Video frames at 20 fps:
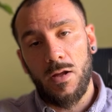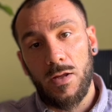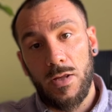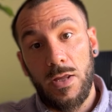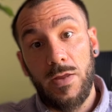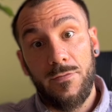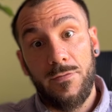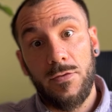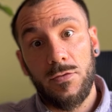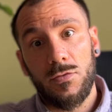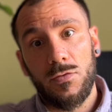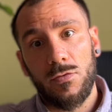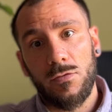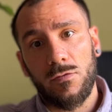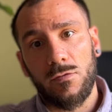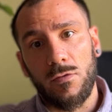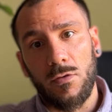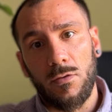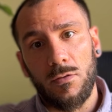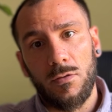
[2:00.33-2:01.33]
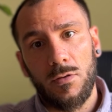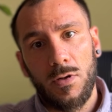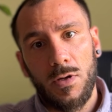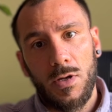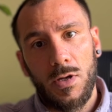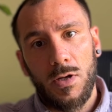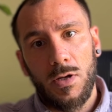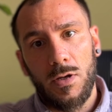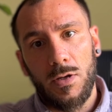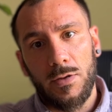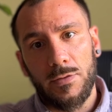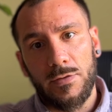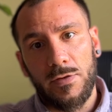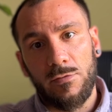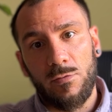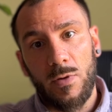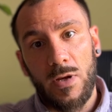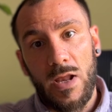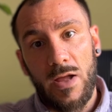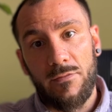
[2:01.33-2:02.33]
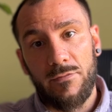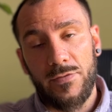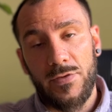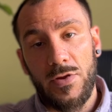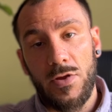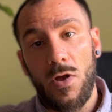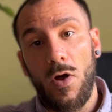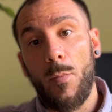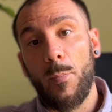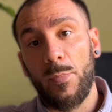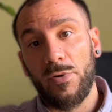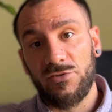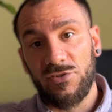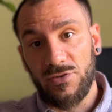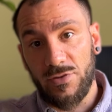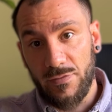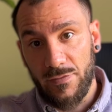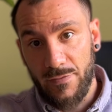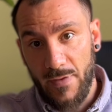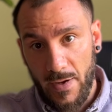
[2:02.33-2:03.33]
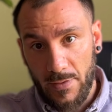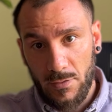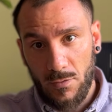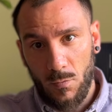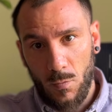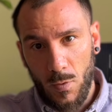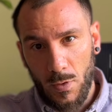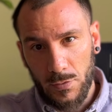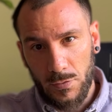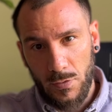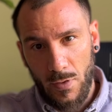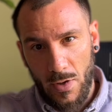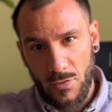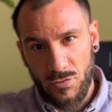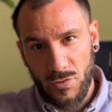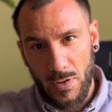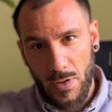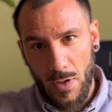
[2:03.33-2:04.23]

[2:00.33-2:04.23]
If you do so, this will have the opposite effect of what you actually